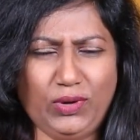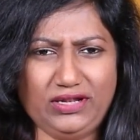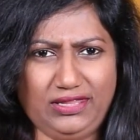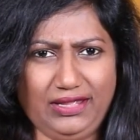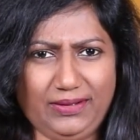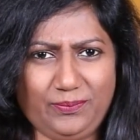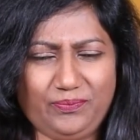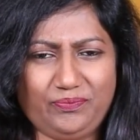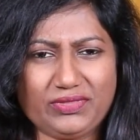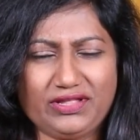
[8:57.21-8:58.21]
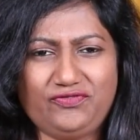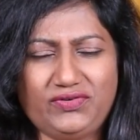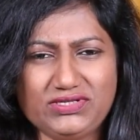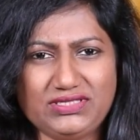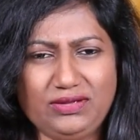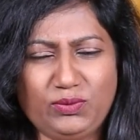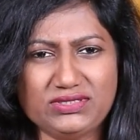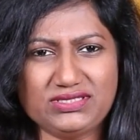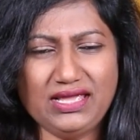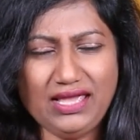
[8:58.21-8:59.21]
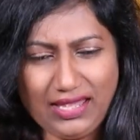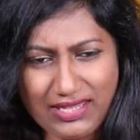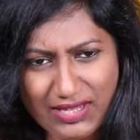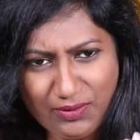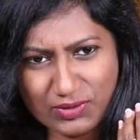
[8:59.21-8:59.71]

one thing. The first thing was, he